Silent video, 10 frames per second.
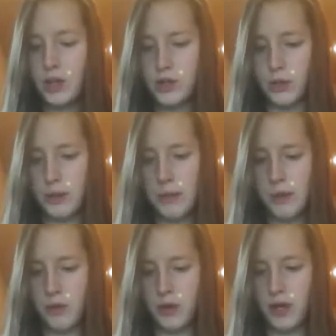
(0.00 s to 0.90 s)
So
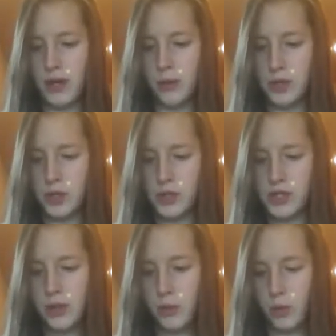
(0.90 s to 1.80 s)
maybe for now we should
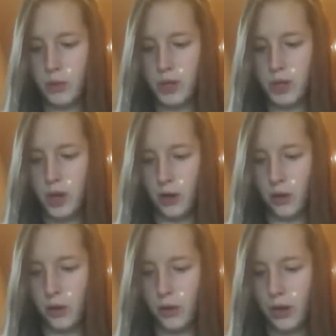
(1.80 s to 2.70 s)
stick with what we
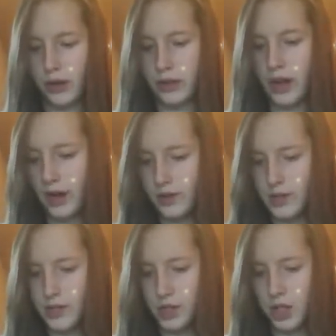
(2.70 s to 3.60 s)
know, like the
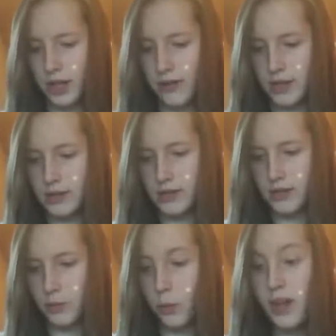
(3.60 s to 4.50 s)
addresses she gave us.
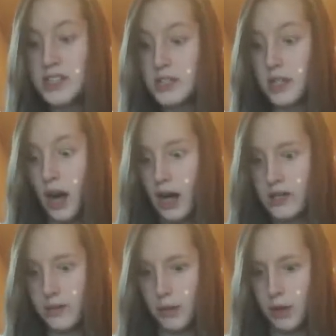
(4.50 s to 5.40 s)
One's got
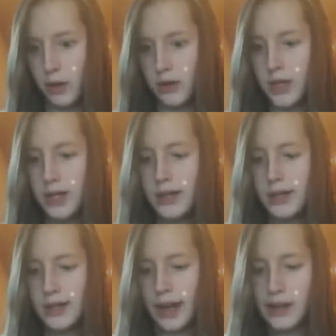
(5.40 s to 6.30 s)
to be real.
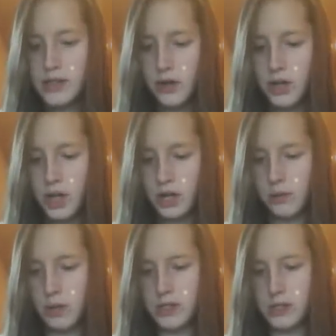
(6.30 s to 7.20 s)
Callie's already gone to
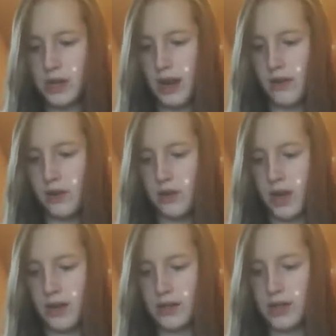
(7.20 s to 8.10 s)
Princeton Avenue
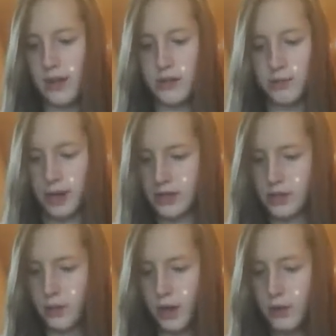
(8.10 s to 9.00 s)
House, and that was a bust,
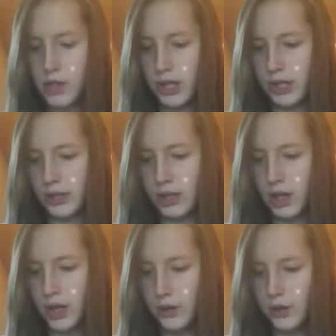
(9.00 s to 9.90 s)
so why don't we check out the
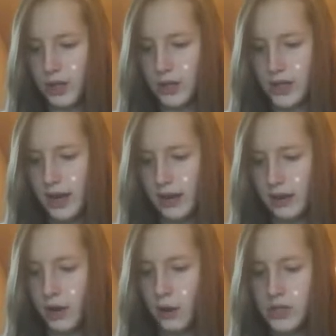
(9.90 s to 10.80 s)
condo downtown
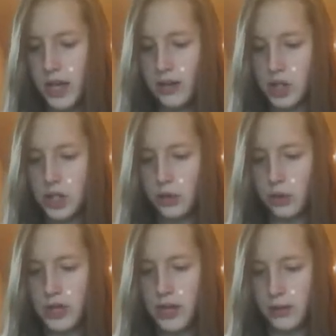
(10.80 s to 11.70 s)
and the hotel she
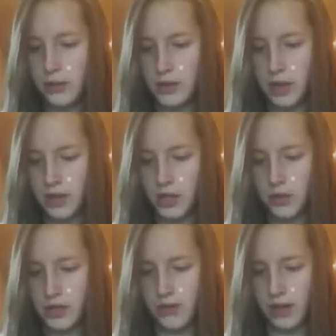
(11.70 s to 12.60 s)
told Nia that she
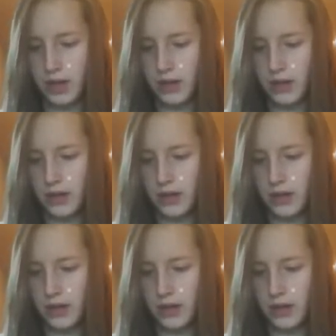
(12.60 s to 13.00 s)
was living in?